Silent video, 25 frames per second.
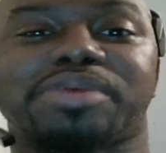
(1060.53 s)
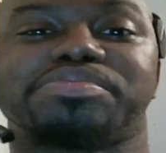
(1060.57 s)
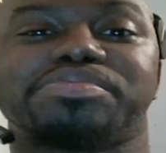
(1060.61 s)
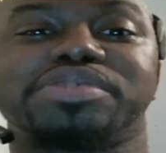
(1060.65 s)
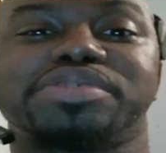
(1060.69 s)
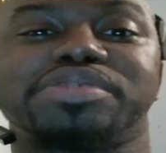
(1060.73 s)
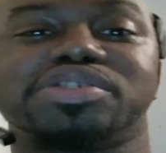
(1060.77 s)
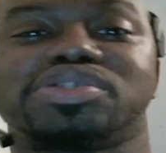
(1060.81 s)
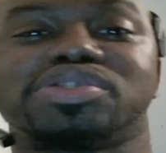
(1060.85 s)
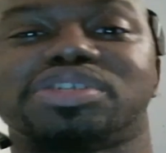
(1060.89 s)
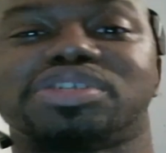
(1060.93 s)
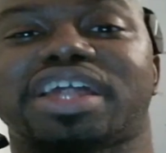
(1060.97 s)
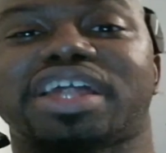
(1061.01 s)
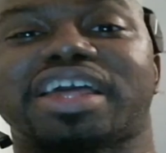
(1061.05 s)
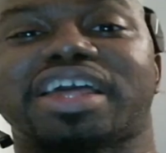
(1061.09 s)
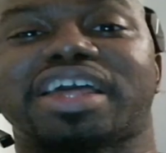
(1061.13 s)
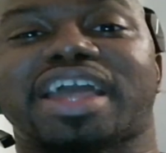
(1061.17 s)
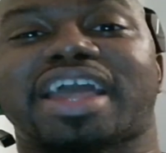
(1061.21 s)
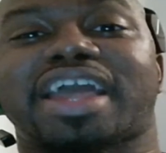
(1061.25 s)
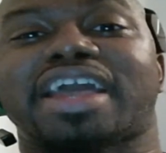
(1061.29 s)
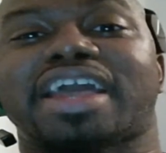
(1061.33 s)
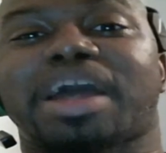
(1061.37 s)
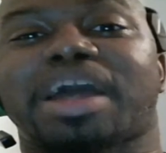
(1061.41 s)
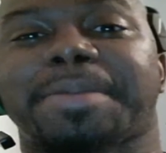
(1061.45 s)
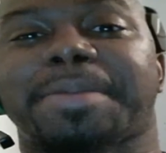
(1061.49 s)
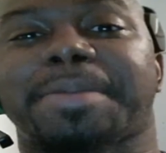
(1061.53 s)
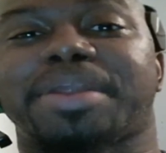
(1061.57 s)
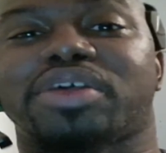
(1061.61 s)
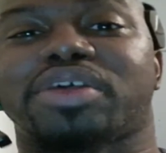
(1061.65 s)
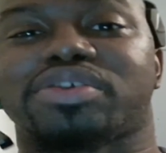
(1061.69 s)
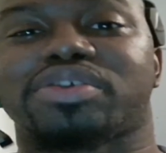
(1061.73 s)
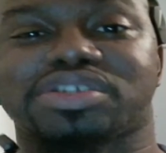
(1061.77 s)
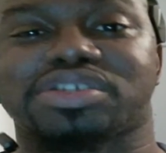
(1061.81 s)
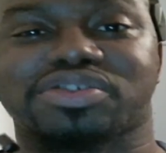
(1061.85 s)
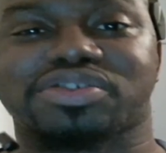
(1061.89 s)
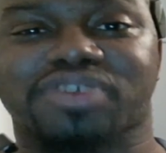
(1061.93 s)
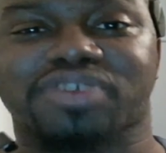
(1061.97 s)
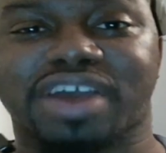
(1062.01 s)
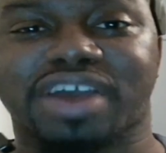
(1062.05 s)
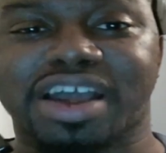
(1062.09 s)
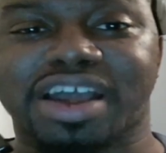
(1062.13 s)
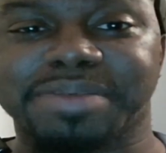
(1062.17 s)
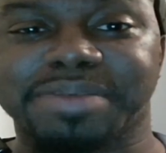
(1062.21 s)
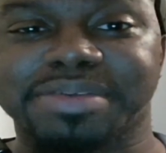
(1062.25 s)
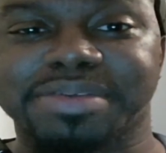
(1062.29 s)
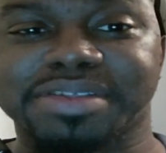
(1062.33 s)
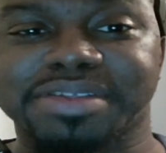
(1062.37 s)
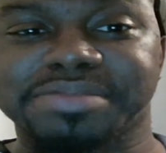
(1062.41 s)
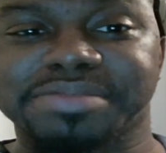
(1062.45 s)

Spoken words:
Be sure to like and comment and subscribe.